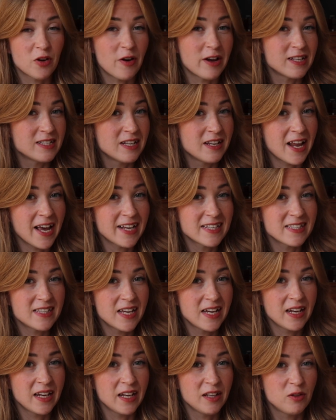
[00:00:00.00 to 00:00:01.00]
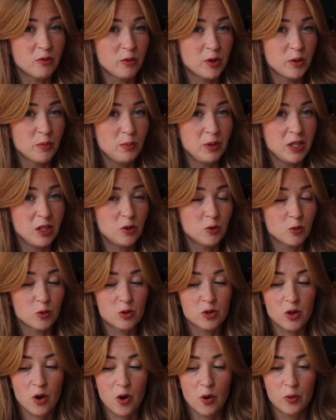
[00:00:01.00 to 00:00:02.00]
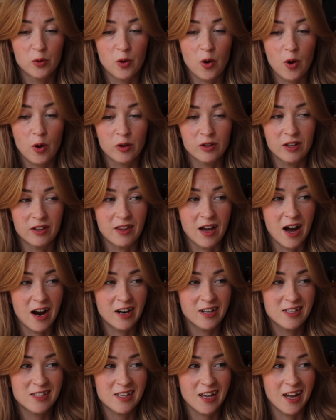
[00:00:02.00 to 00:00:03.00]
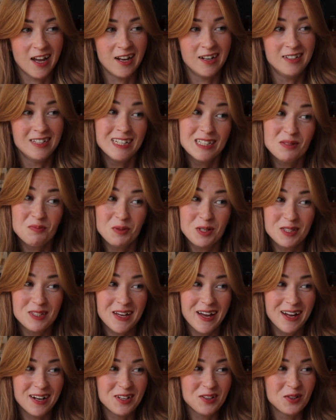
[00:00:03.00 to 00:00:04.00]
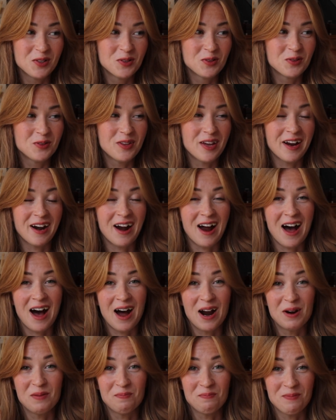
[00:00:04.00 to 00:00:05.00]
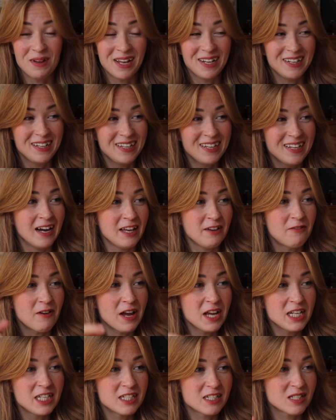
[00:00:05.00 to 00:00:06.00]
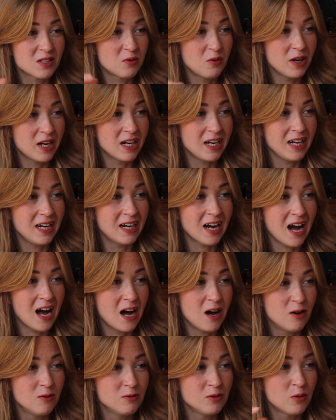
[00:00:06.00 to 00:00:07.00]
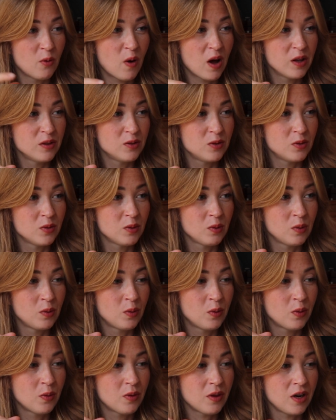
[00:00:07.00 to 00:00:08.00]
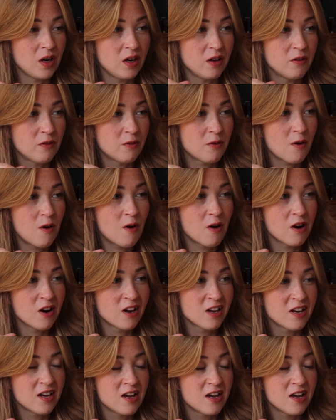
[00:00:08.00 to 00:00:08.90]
as the next thing, it will be to sew all the darts, and let me tell you, there are many. If I just quickly count 1, 2, 3, 4